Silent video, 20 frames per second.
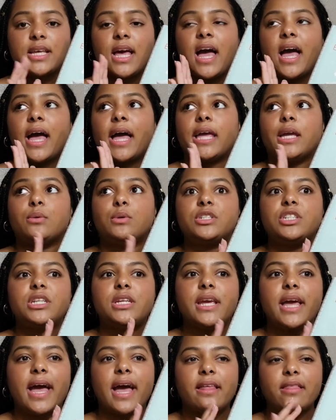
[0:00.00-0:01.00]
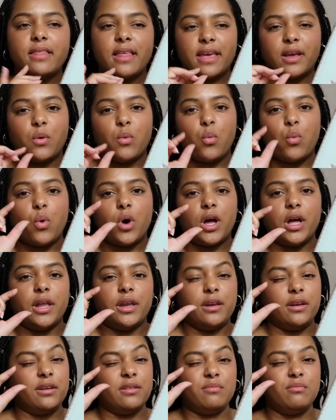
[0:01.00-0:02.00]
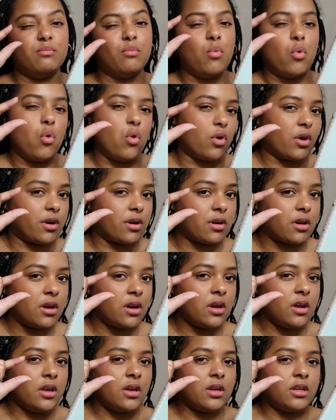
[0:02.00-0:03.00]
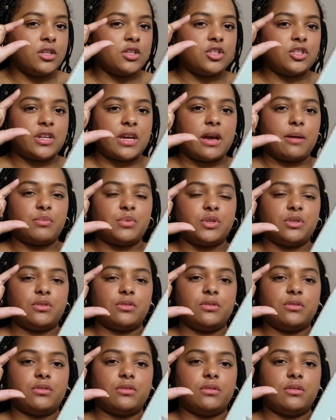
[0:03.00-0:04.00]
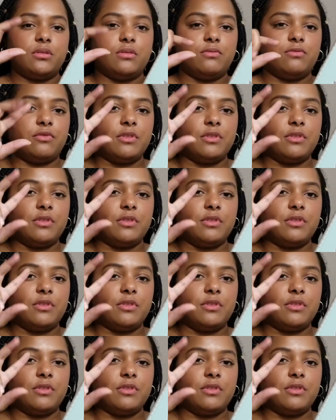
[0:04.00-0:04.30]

I wish he had like one more chapter from